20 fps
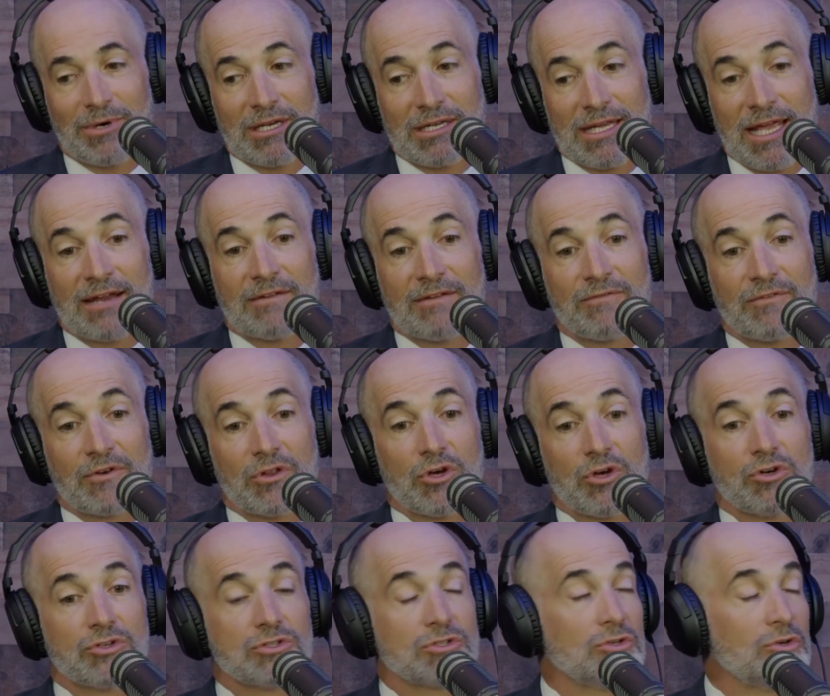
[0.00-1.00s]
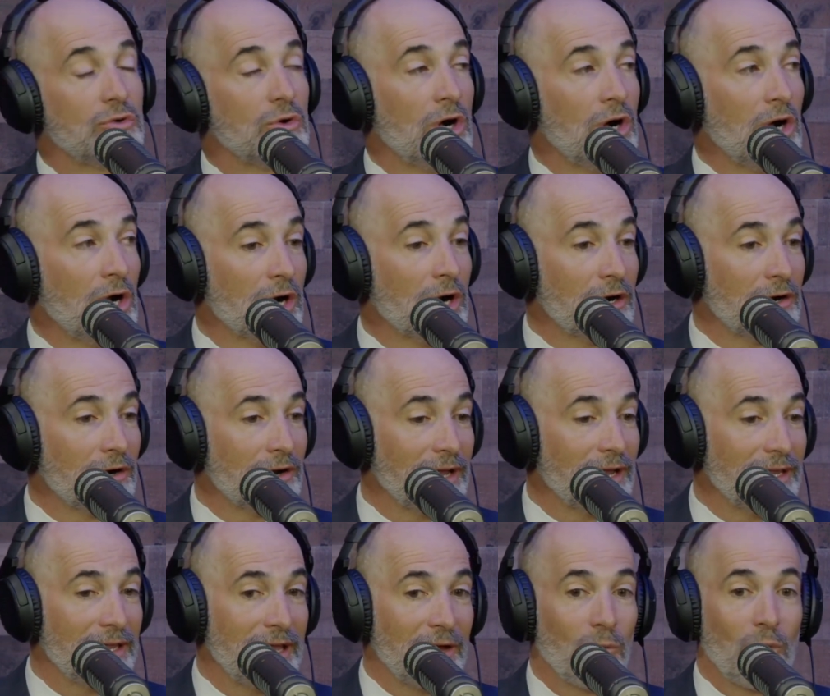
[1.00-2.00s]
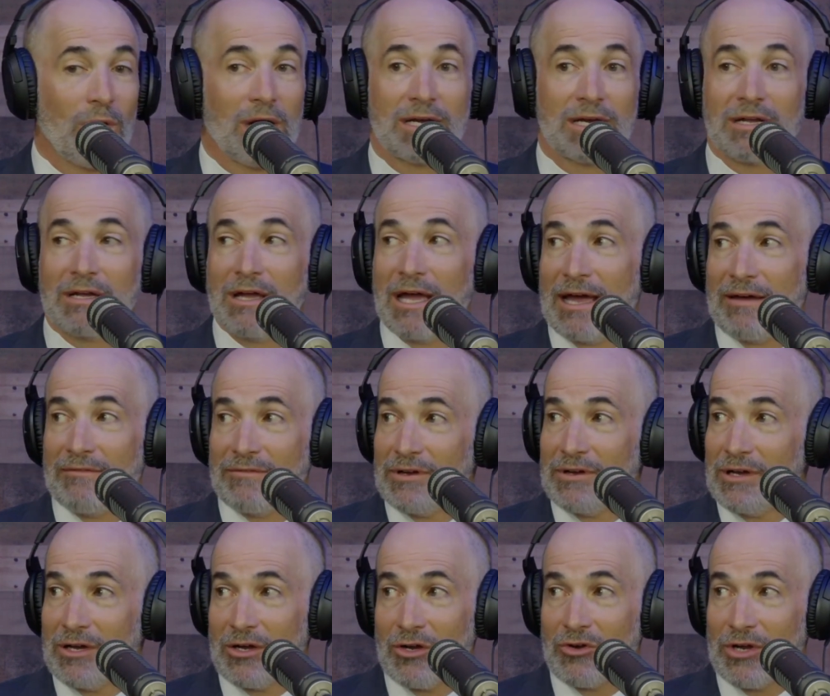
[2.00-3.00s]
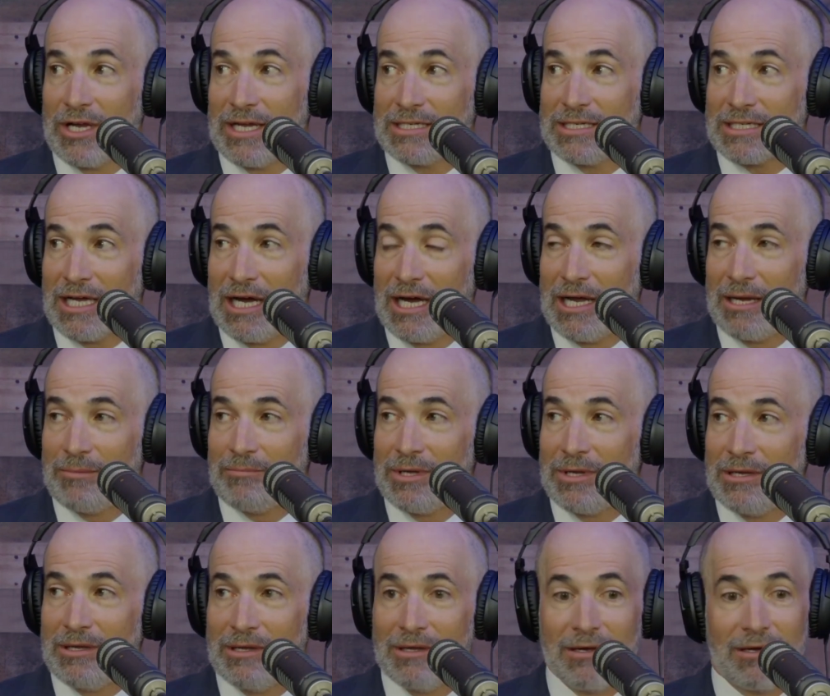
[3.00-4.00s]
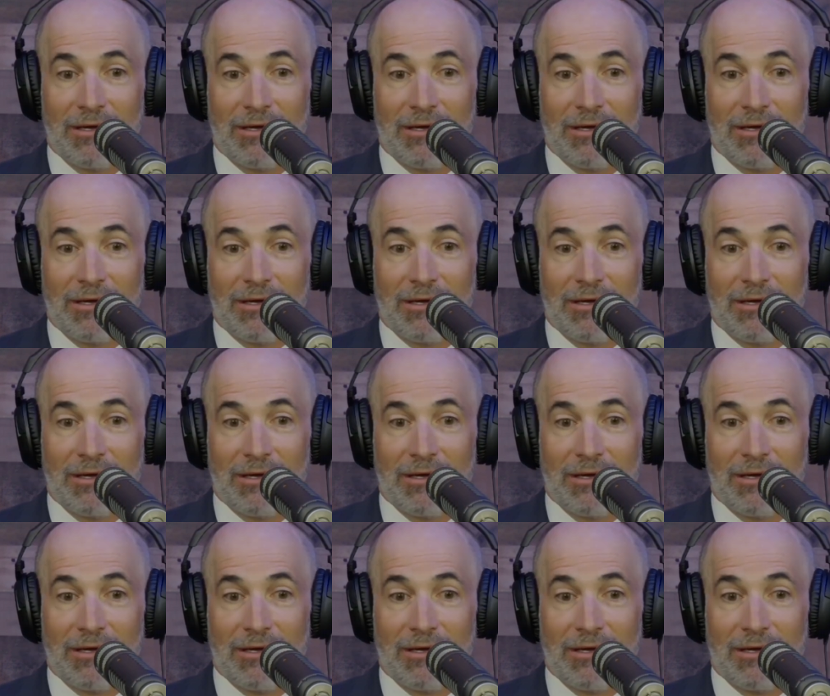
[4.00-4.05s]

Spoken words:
But yet, for those who are and they want to have a great time,